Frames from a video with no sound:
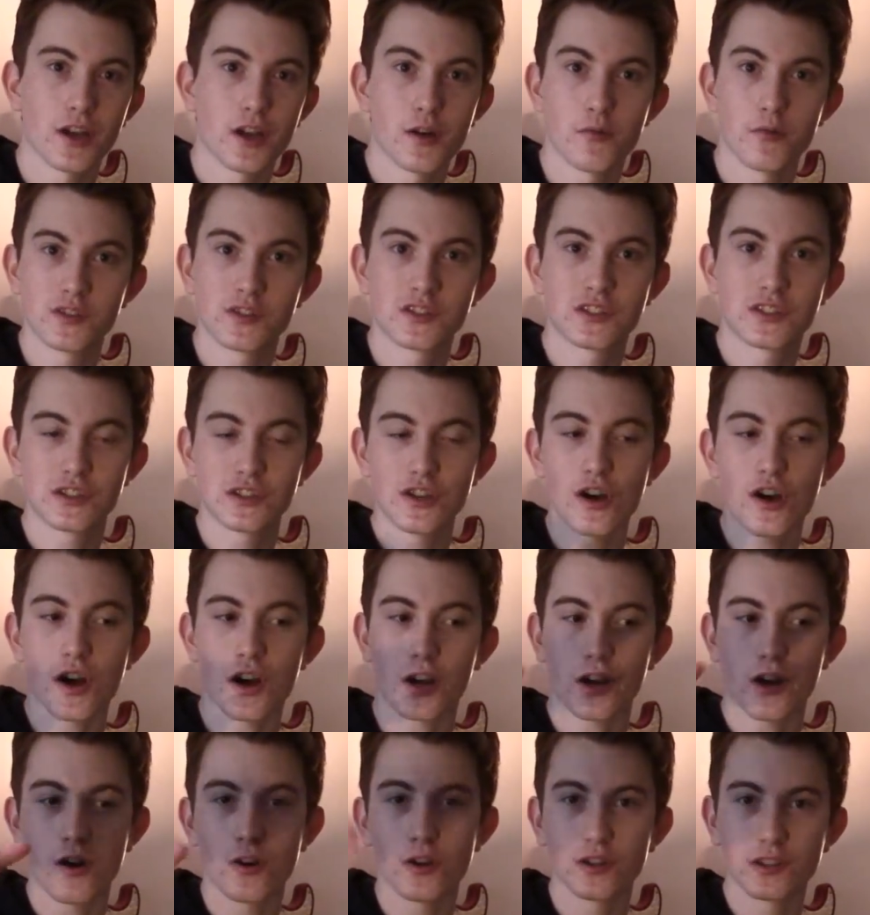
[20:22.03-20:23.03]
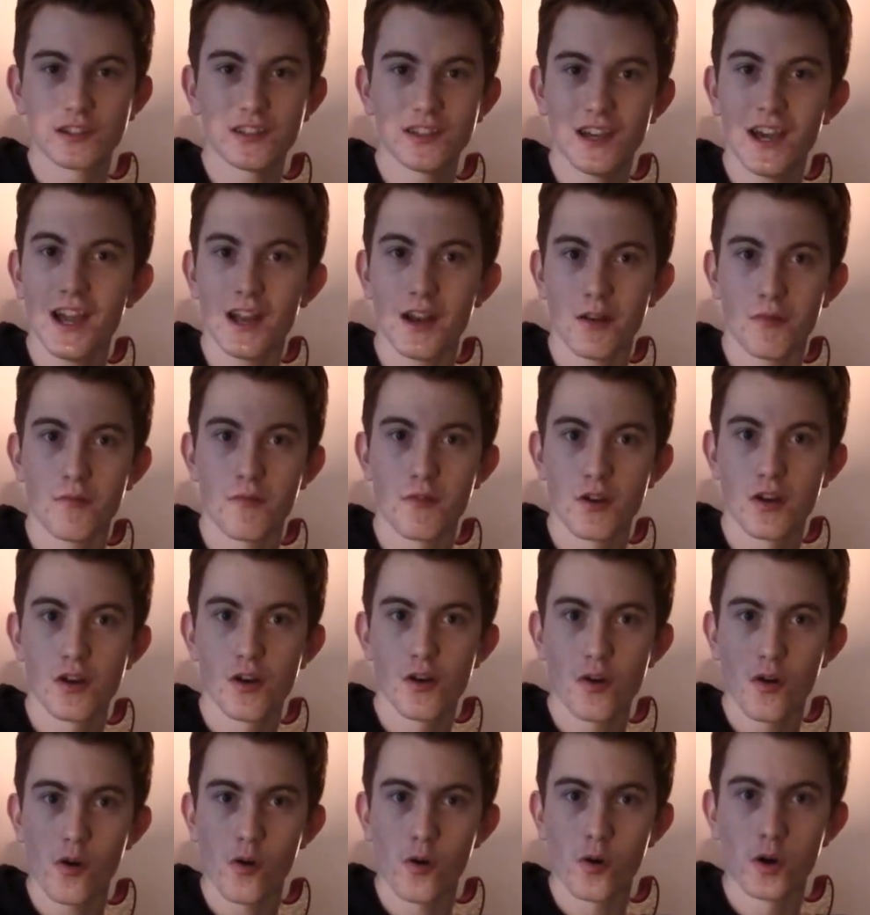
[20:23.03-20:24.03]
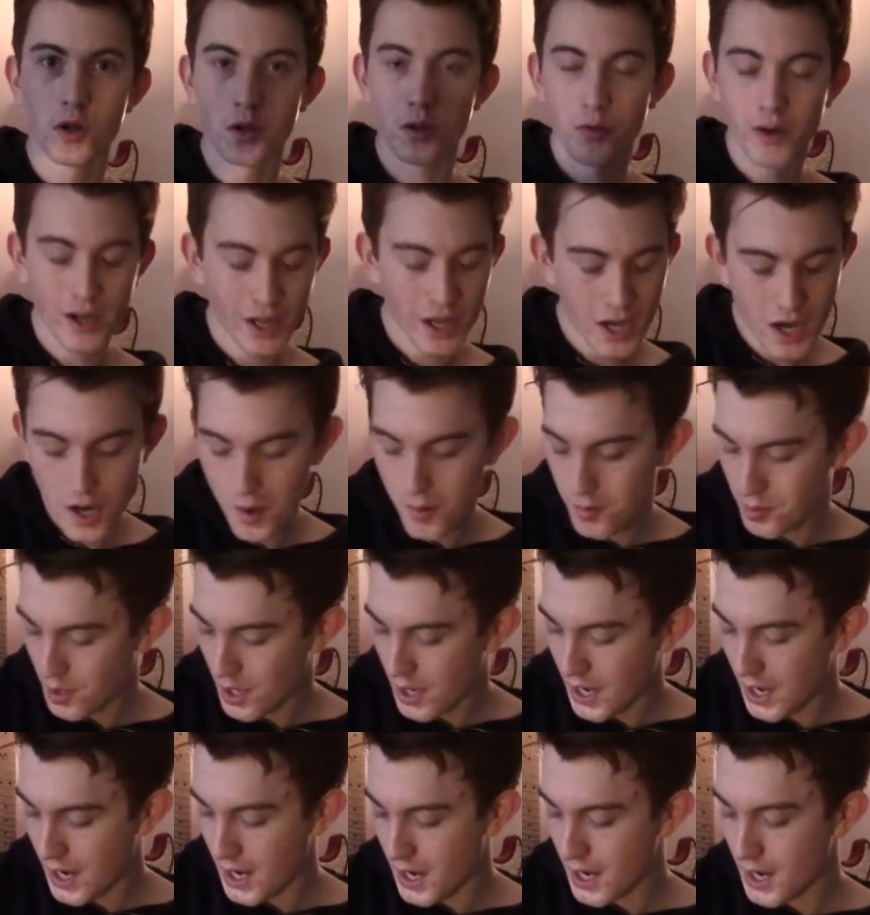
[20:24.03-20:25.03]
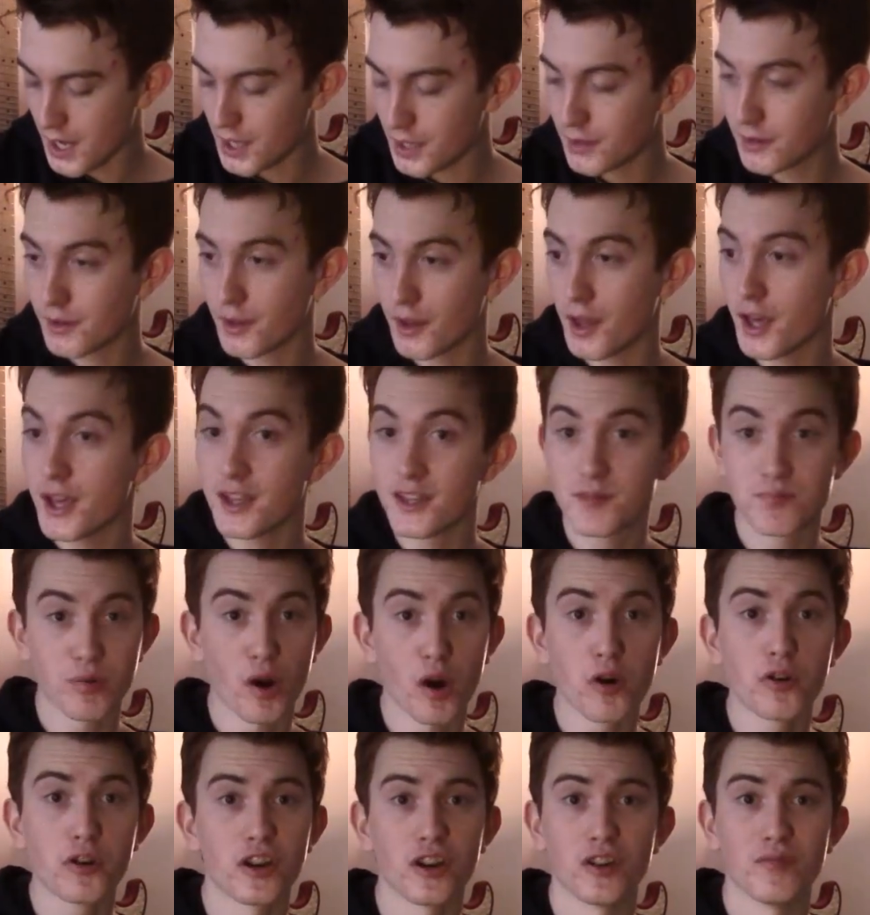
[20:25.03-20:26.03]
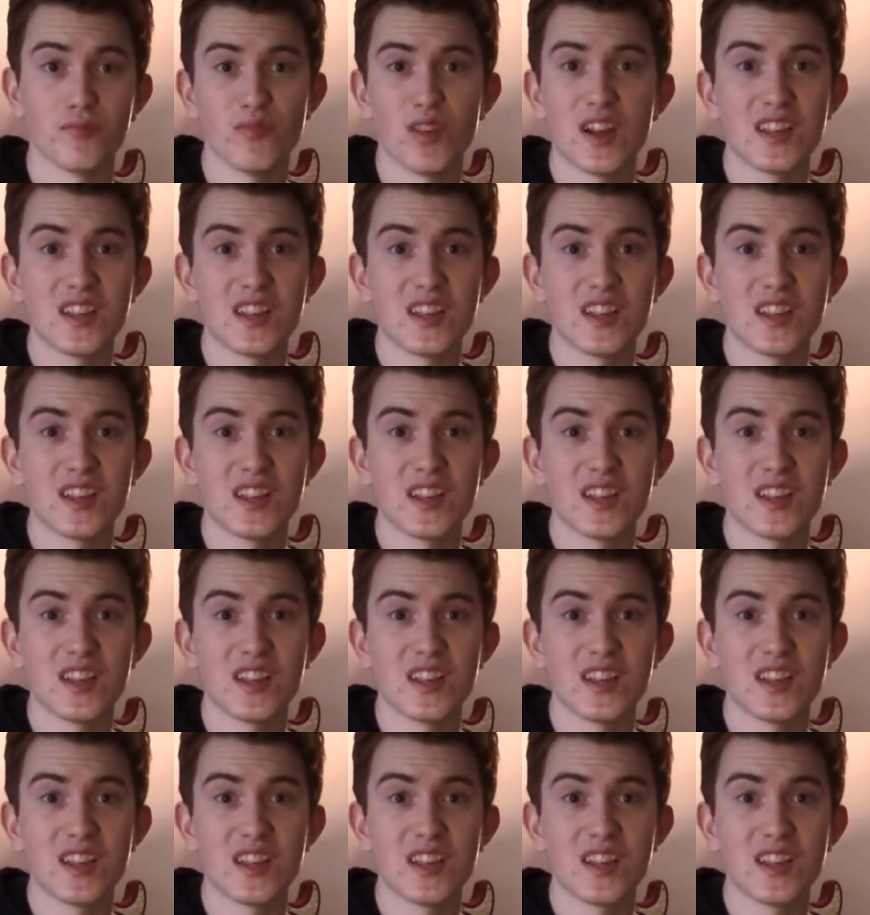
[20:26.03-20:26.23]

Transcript: It was stuck on 10 all the way up, and it's broken.